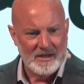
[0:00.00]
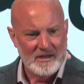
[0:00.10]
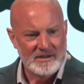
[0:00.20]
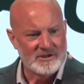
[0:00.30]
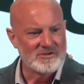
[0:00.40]

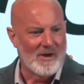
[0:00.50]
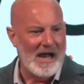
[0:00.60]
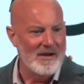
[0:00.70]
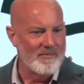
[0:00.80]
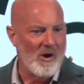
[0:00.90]
This is
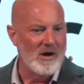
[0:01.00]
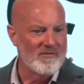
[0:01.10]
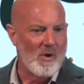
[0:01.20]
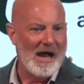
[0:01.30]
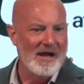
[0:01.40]
part of
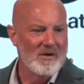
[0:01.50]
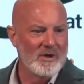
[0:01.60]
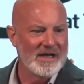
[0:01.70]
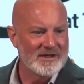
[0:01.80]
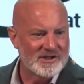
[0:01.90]
why we
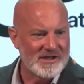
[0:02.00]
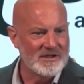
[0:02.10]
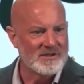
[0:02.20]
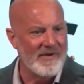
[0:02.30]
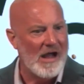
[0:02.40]
get a
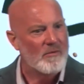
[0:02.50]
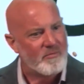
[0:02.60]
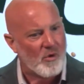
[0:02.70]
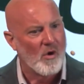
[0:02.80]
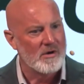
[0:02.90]
sense of how
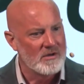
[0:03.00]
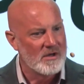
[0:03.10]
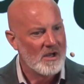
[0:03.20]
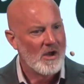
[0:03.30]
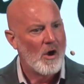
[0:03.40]
important
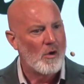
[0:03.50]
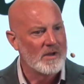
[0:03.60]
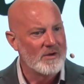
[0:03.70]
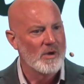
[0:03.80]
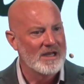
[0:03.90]

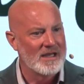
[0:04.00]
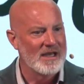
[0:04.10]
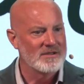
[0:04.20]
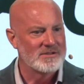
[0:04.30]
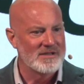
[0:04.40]
Holy Week
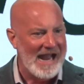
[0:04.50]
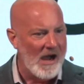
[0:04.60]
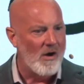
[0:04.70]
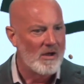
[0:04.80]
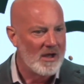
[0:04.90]
is
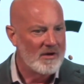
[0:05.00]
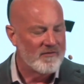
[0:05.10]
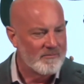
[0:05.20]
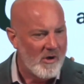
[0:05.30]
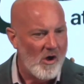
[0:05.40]
now,
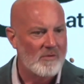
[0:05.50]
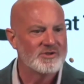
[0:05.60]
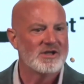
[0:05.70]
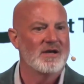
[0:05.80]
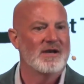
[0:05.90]
from Palm
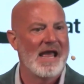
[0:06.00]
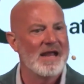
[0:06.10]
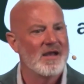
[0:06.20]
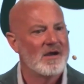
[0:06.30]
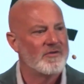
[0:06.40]

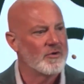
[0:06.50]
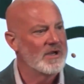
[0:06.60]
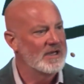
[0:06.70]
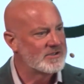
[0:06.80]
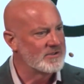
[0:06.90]
Sunday through
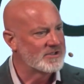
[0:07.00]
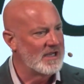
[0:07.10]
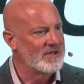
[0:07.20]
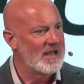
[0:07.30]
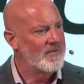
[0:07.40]
Easter
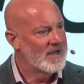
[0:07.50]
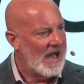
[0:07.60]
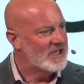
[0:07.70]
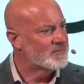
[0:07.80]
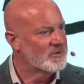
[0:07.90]
Sunday. And the
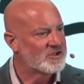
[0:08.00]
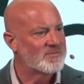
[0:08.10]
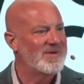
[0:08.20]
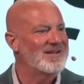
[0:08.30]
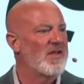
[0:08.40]
Gospels
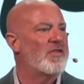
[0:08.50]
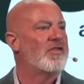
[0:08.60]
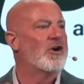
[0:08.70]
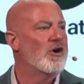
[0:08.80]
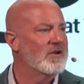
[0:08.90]
spend a
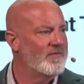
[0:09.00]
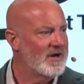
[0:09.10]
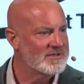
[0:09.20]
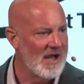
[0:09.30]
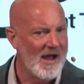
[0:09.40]
third of
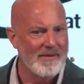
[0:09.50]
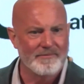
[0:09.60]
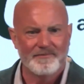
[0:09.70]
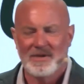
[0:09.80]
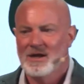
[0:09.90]
their time
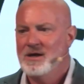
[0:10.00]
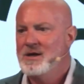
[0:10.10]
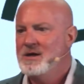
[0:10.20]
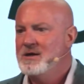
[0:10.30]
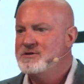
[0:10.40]

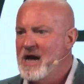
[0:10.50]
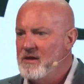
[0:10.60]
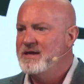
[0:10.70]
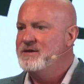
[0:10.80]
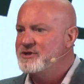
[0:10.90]

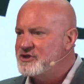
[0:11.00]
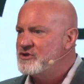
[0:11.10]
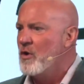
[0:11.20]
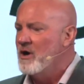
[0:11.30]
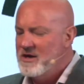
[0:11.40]
telling this
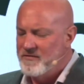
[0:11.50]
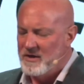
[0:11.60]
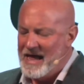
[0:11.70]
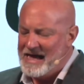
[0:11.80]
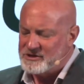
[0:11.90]
story of the
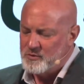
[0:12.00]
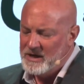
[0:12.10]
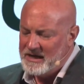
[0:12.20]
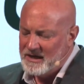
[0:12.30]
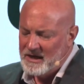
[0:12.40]
last
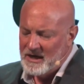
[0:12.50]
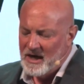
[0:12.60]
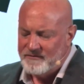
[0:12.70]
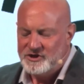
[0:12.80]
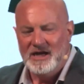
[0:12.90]
week
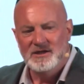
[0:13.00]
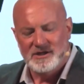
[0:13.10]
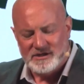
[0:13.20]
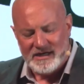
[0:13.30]
of Jesus.